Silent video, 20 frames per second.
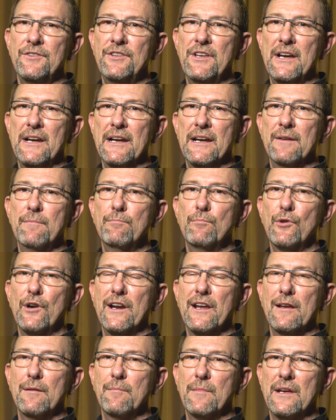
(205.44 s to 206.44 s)
they
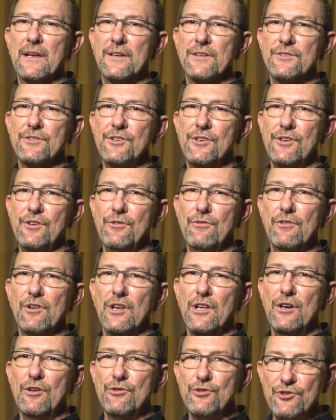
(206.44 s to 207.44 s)
bring them into
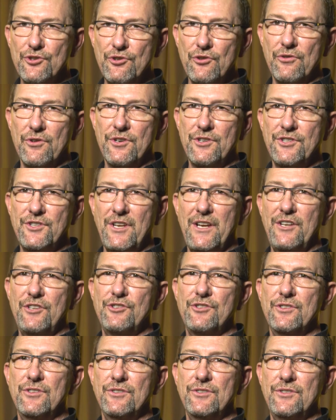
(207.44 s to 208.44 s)
closed-door
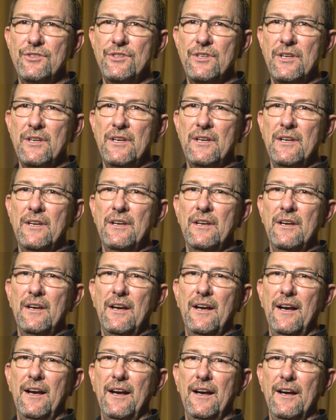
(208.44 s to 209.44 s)
sessions.
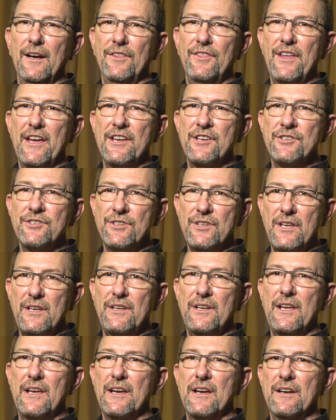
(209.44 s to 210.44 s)
They
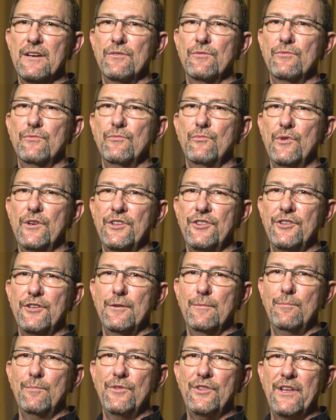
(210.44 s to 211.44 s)
sit down with
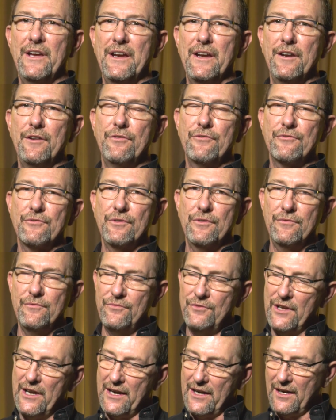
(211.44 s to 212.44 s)
them.
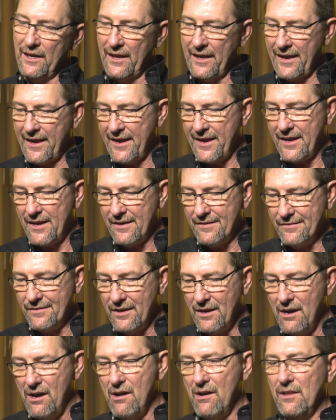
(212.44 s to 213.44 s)
They lay out
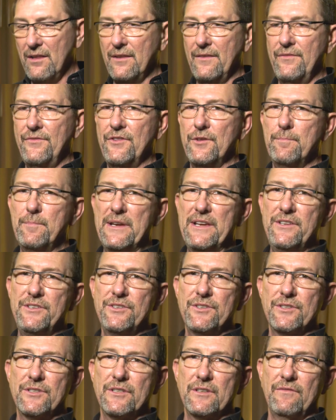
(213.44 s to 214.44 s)
all of the
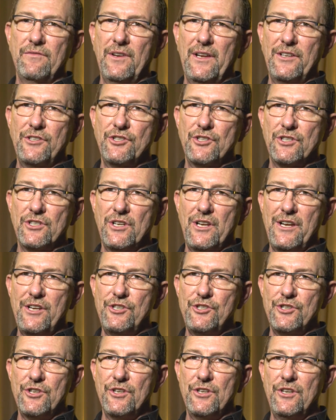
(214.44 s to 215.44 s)
pieces of
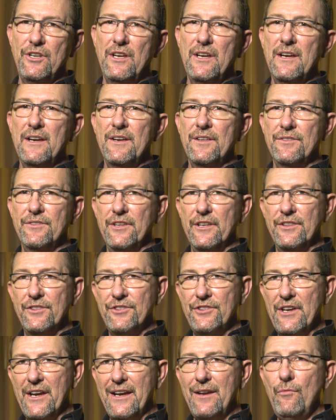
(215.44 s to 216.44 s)
legislation
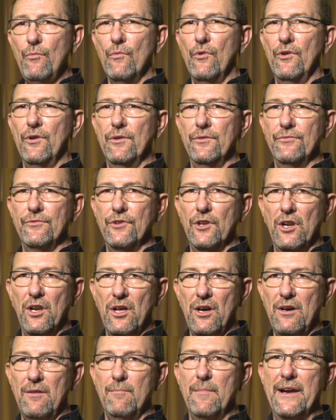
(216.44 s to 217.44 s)
that they want the
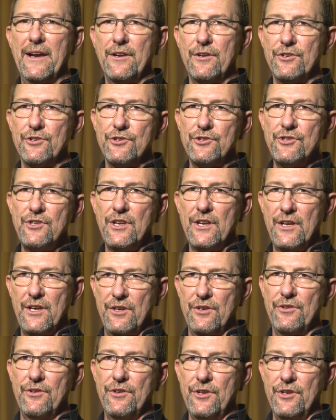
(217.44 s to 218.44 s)
lawmakers to
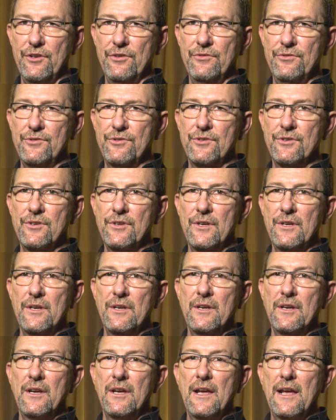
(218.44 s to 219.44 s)
introduce,
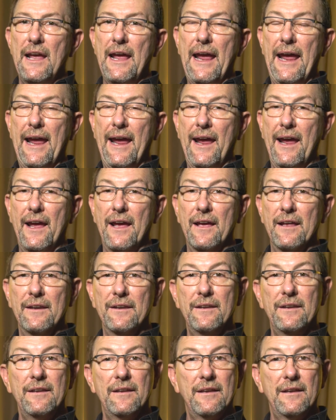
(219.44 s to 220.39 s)
and